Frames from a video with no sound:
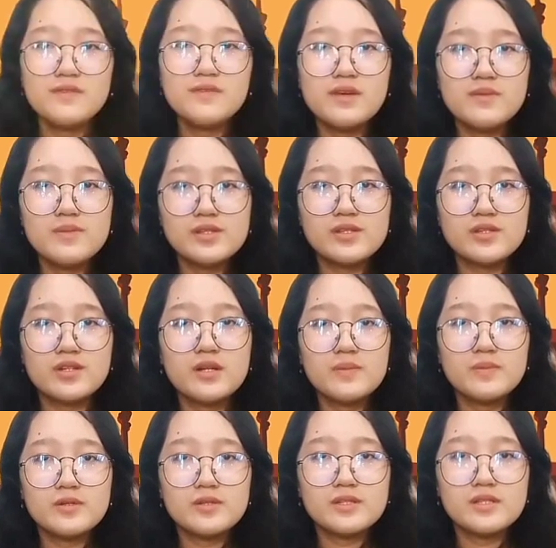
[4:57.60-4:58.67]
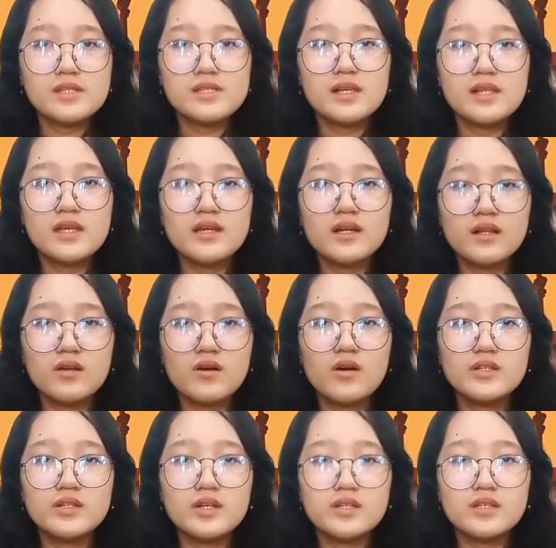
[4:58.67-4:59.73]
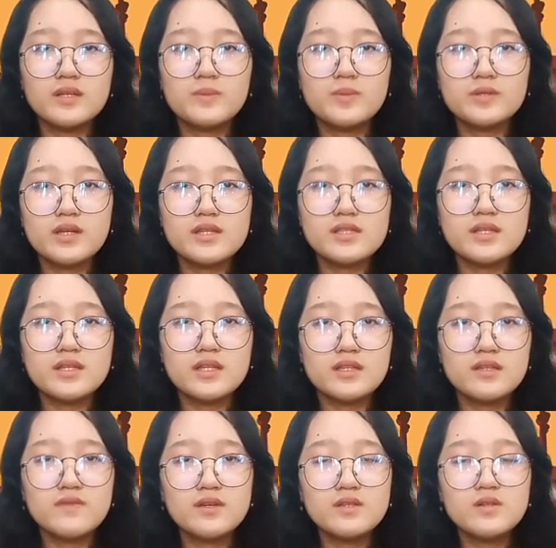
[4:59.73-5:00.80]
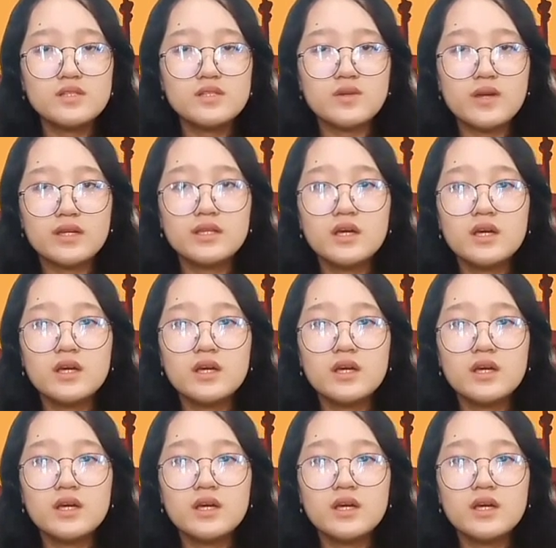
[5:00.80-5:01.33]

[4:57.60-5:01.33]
of habeas corpus is a legal order that protects an individual's right to